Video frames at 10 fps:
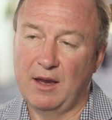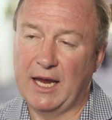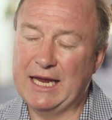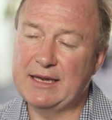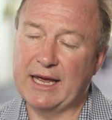
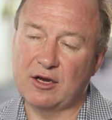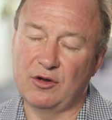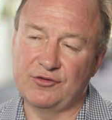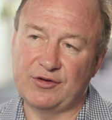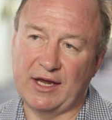In that
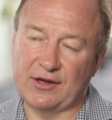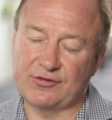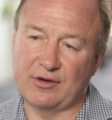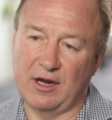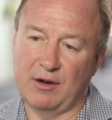
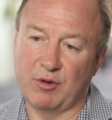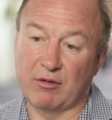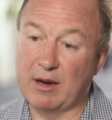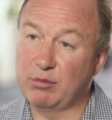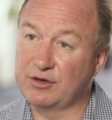context, um, we
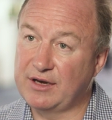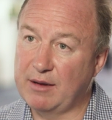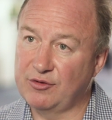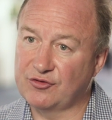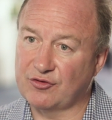were able to
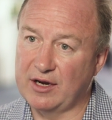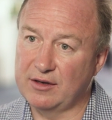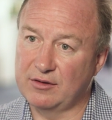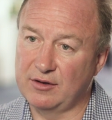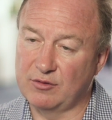
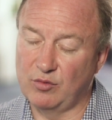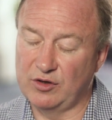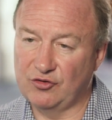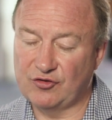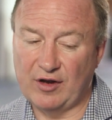demonstrate that
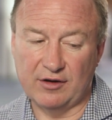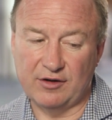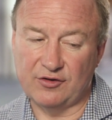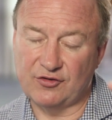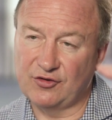when you
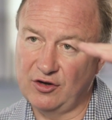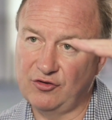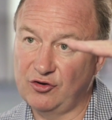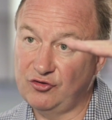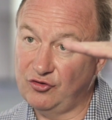started at a certain
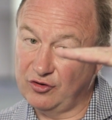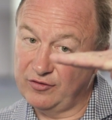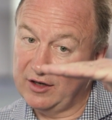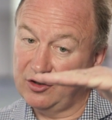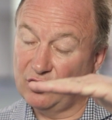dose, you
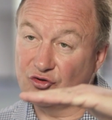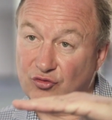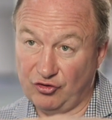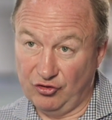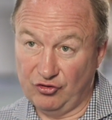could then dose
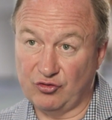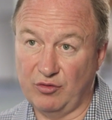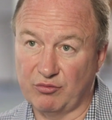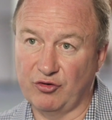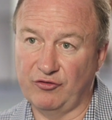reduce to
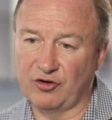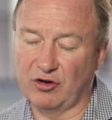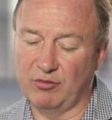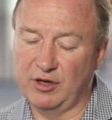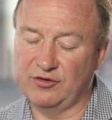improve
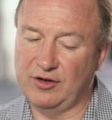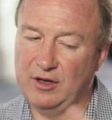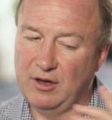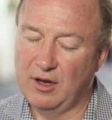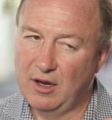tolerability.
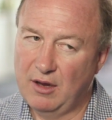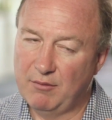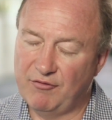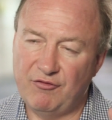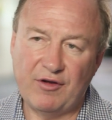
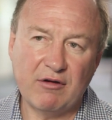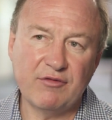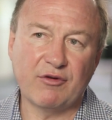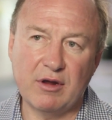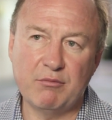But very,
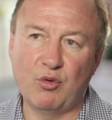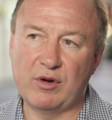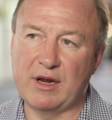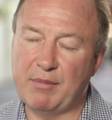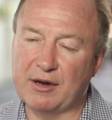very
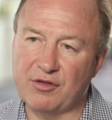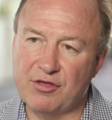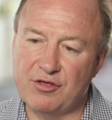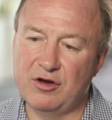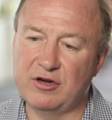importantly, about a
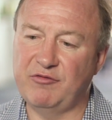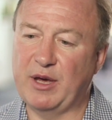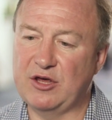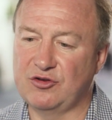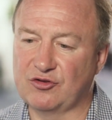third of
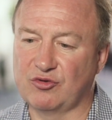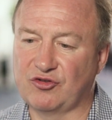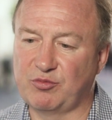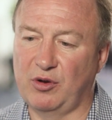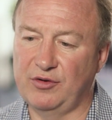patients
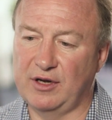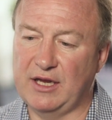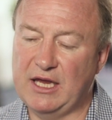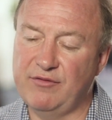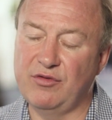responded,
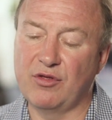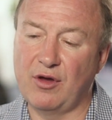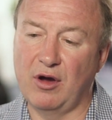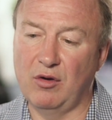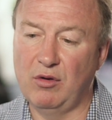even
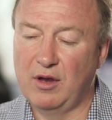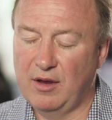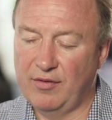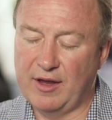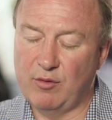though
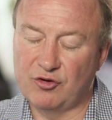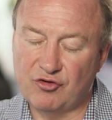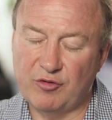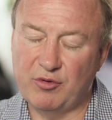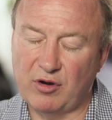they were
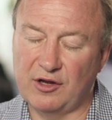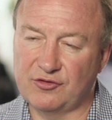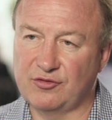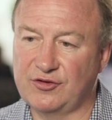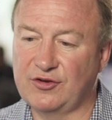triple
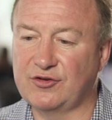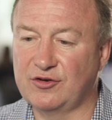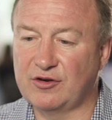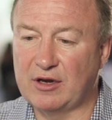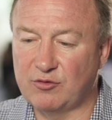class
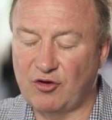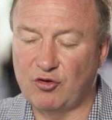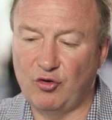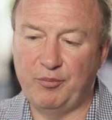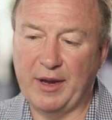resistant and so
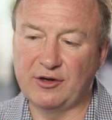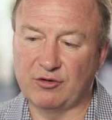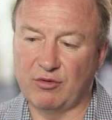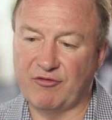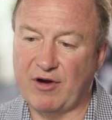called
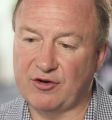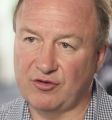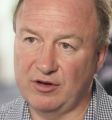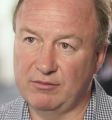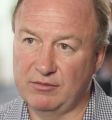
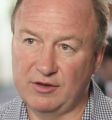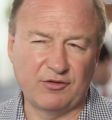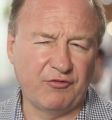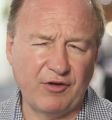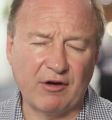pentarefractory. These
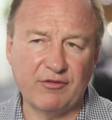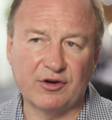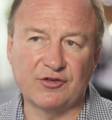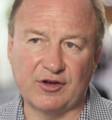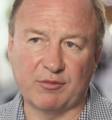are very,
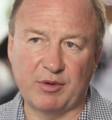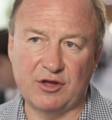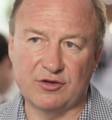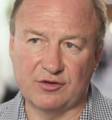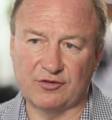very sick
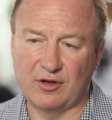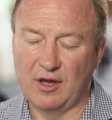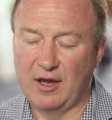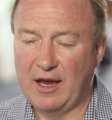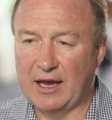patients.
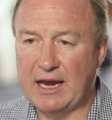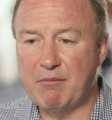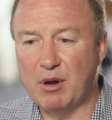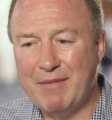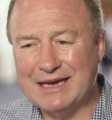And
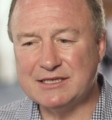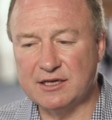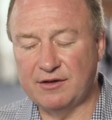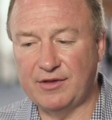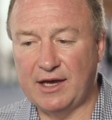
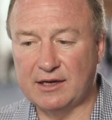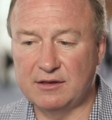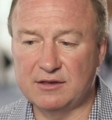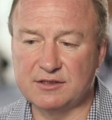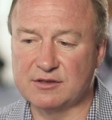emblematic of that,
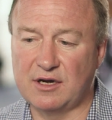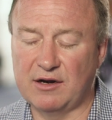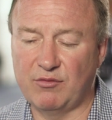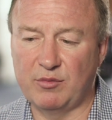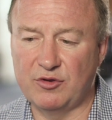and this is
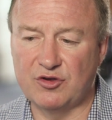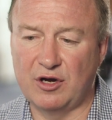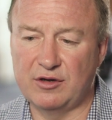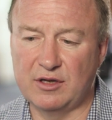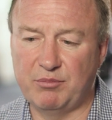kind of what we
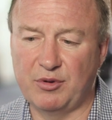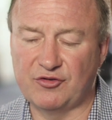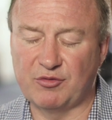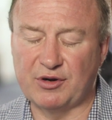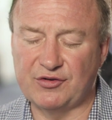showed in the
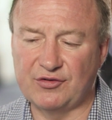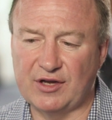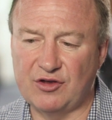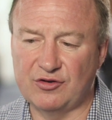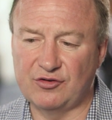poster
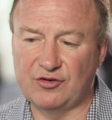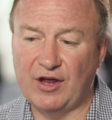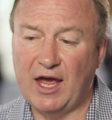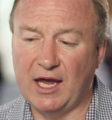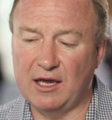presentation
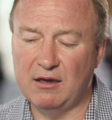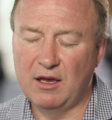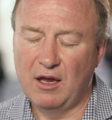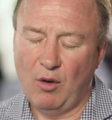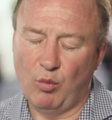today,
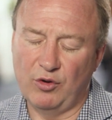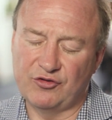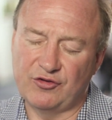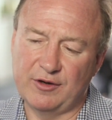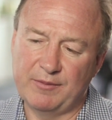
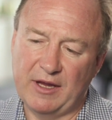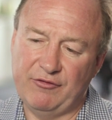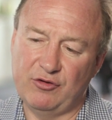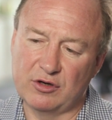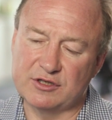was that
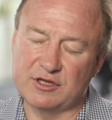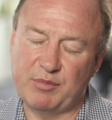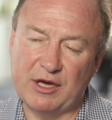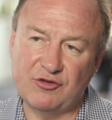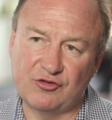if you looked at the
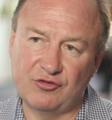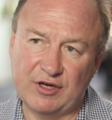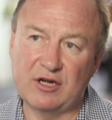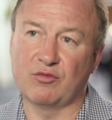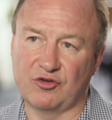patients who
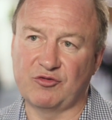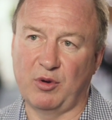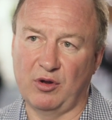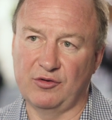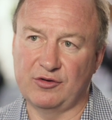didn't
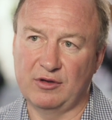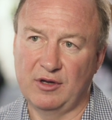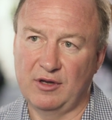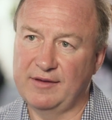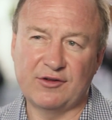respond,
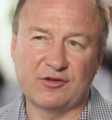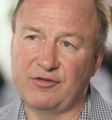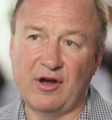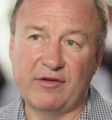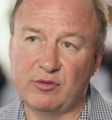their
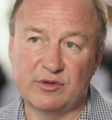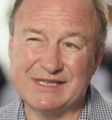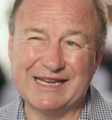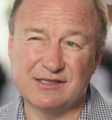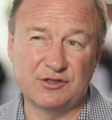survival was
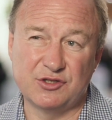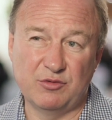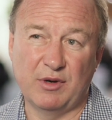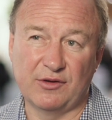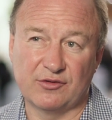less than two
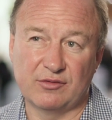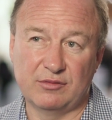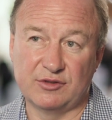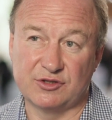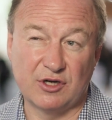months,
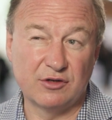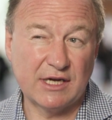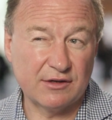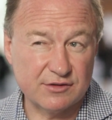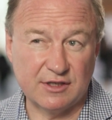which shows
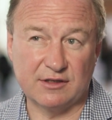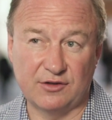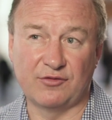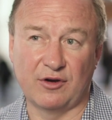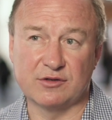how sick
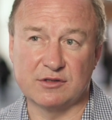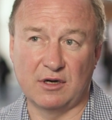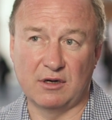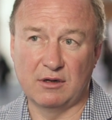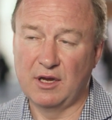these folks
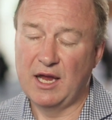are.